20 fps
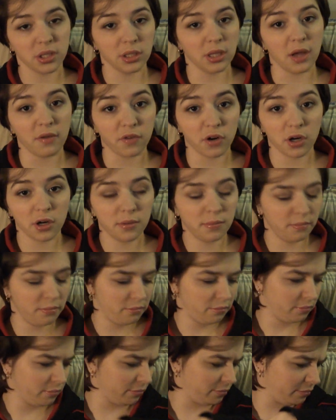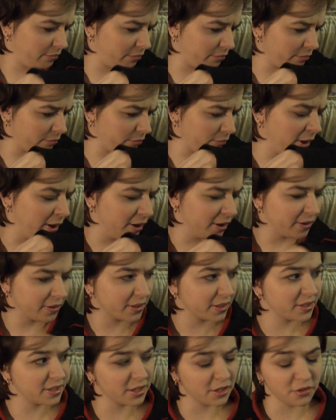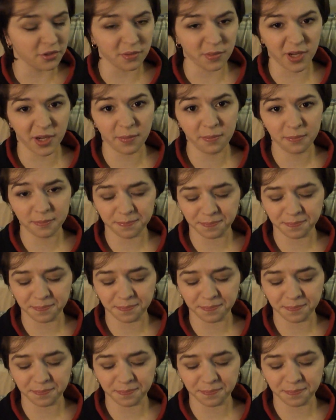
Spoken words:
lover. Excuse me.